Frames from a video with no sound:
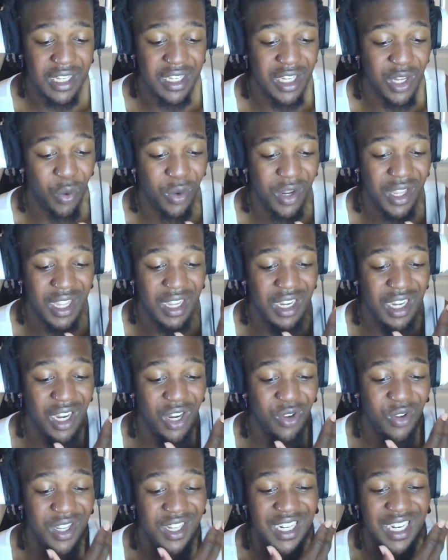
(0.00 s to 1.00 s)
Don't get
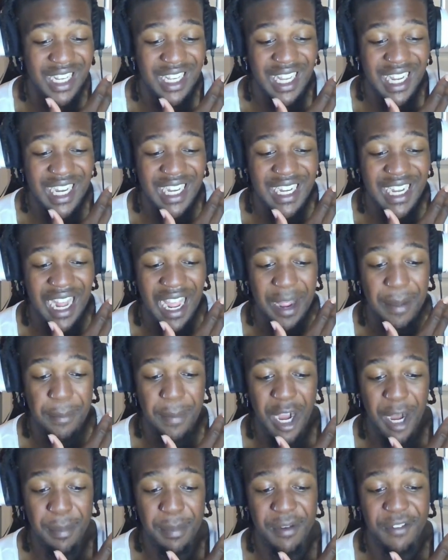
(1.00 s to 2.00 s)
caught in a late night
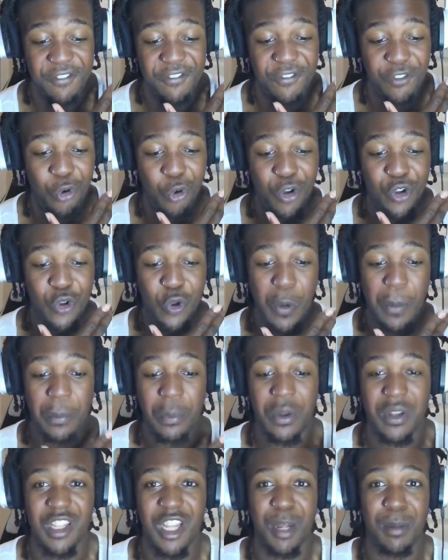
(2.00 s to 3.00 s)
popping. Four-door
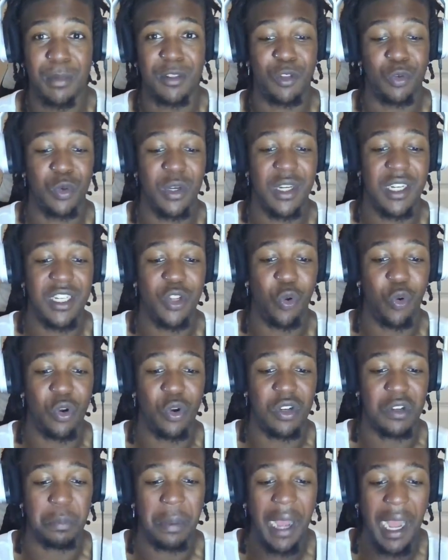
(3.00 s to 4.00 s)
pull-up, three
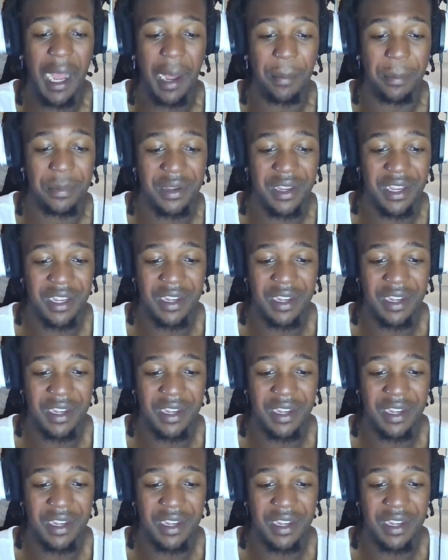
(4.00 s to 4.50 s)
doors popping.